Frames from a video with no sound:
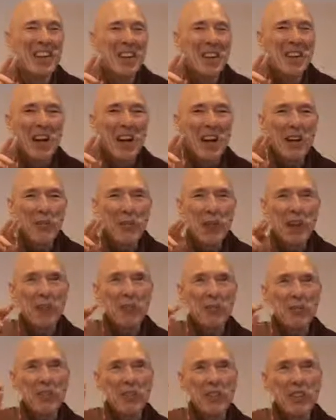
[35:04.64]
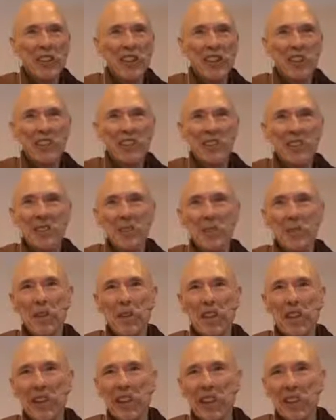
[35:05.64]
I went with this
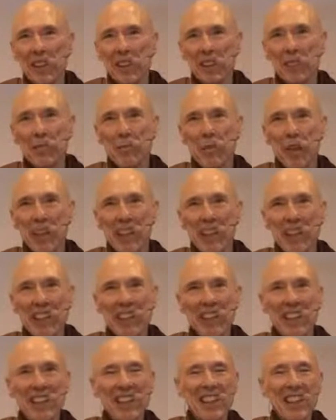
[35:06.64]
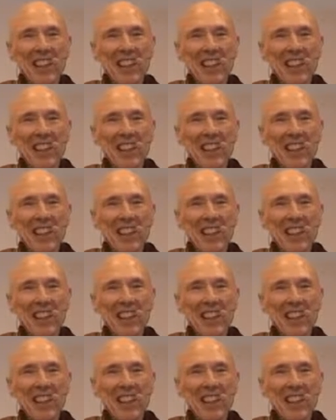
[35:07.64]
English monk